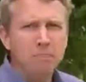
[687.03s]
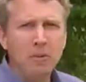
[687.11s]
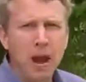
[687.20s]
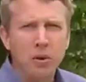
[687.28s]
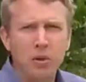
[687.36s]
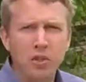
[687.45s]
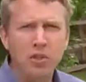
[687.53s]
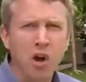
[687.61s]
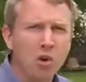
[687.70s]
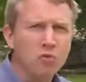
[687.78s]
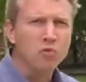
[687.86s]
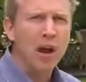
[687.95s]
power
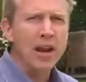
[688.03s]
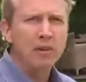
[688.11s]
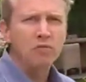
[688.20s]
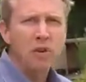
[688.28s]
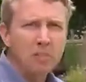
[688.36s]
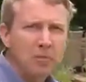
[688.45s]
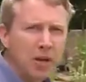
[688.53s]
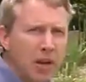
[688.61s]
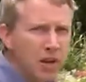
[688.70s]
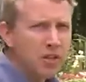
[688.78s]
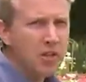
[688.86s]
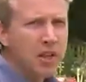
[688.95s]
style rally
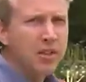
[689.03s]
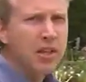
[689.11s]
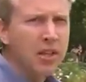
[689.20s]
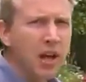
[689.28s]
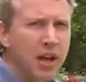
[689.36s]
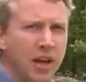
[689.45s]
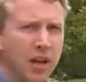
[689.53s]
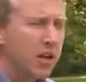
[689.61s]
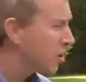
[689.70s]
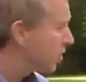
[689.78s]
replica, something like a